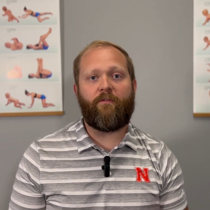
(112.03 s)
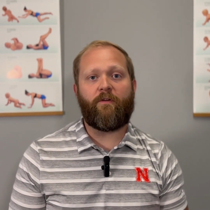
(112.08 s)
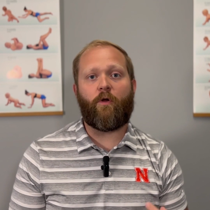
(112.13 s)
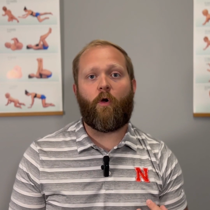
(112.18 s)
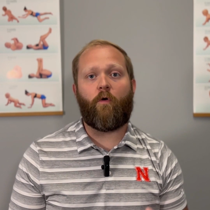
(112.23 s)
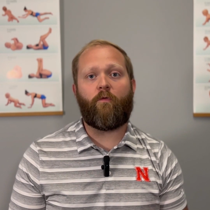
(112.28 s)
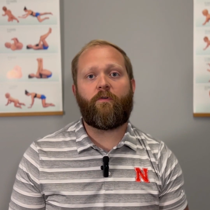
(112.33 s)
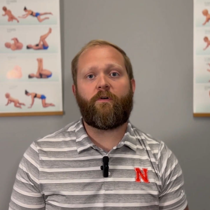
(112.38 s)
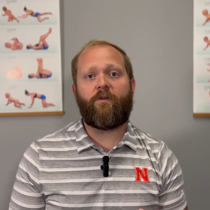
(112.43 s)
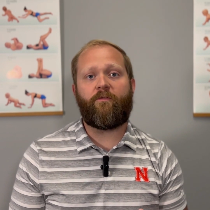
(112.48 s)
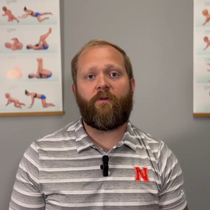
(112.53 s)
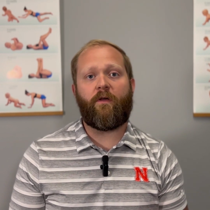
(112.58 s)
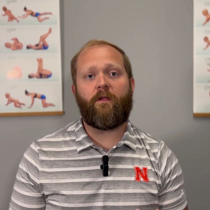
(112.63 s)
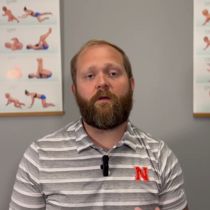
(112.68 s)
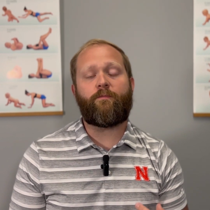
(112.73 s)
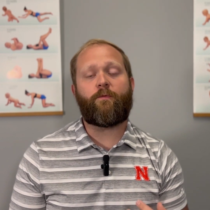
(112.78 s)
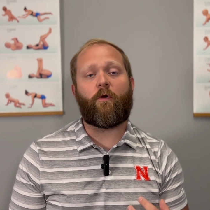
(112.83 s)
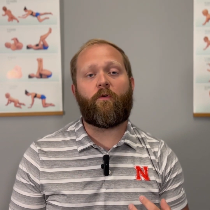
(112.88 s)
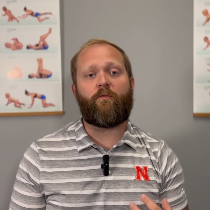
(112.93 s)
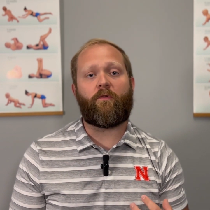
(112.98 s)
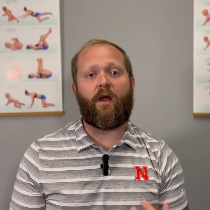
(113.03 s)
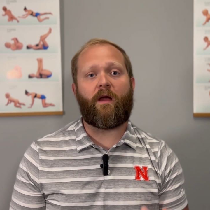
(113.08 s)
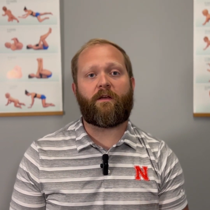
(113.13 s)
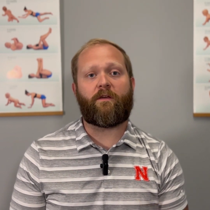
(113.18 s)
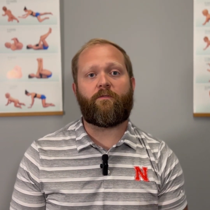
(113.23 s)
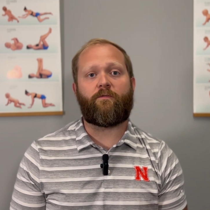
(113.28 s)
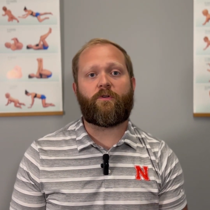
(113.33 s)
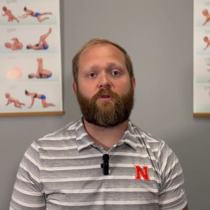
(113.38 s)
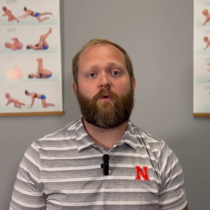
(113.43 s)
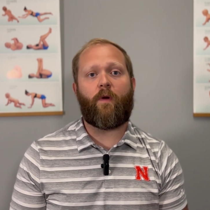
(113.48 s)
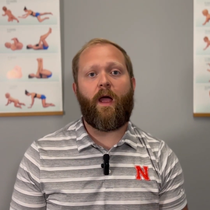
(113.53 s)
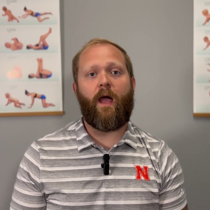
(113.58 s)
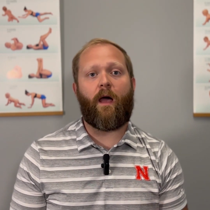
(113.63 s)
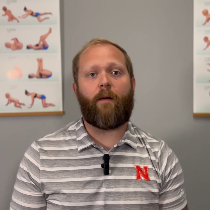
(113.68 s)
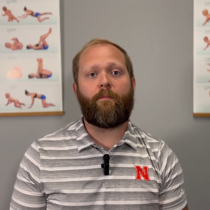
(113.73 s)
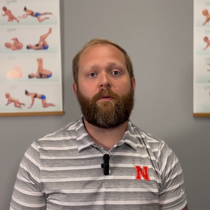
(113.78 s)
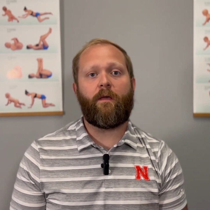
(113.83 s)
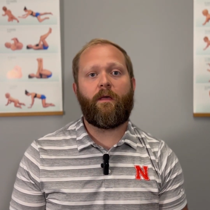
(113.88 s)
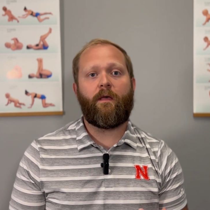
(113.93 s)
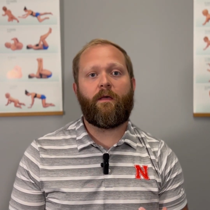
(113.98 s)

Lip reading: an overdeveloped overactive trap